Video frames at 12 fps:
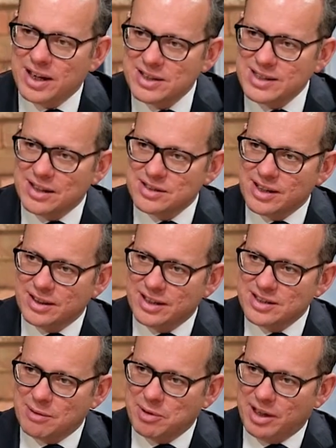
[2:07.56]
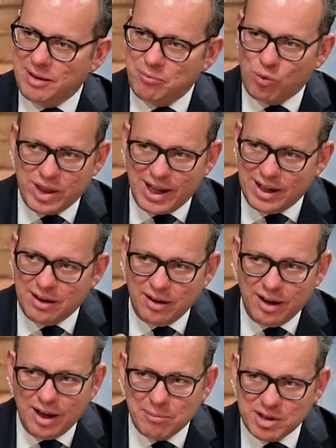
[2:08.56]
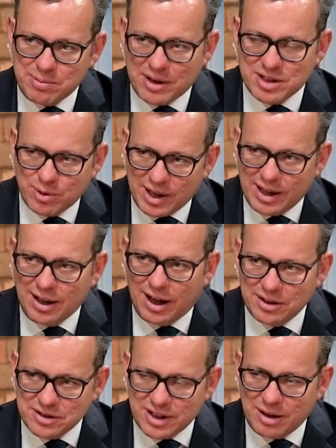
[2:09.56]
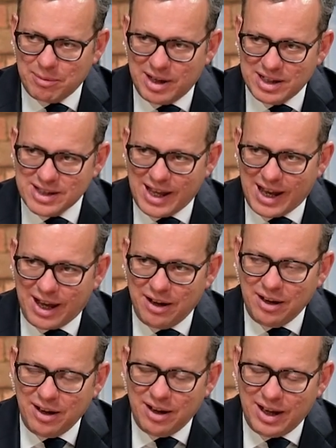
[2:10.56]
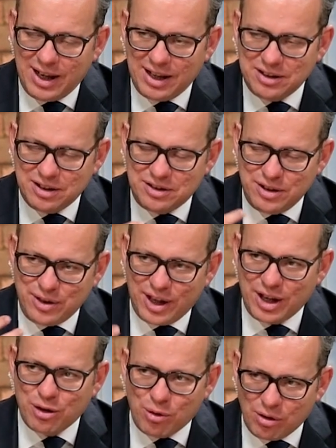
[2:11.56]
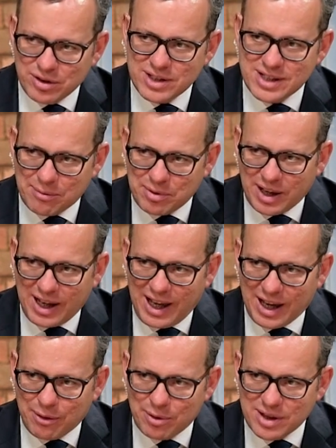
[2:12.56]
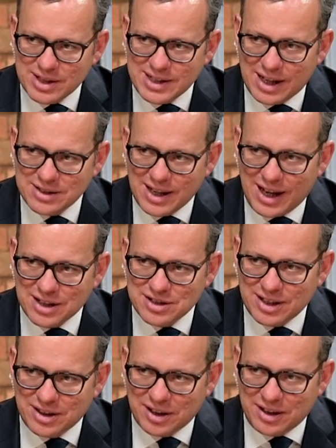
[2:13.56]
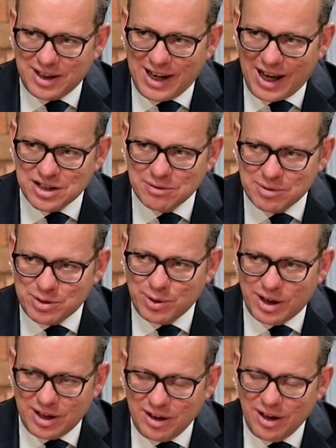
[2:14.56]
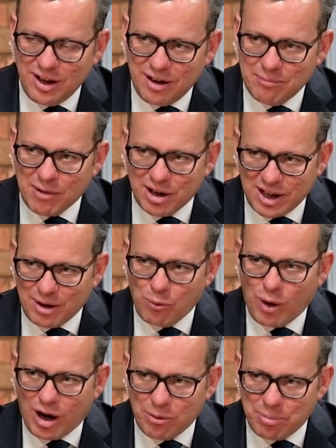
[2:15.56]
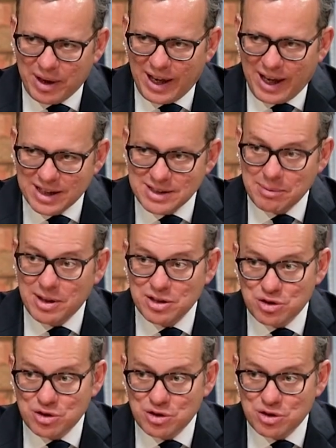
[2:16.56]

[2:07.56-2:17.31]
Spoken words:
a sense that this, I mean, especially within London, I mean, do you think you're onto something here with a sense that actually the connection between money and well-being is something that's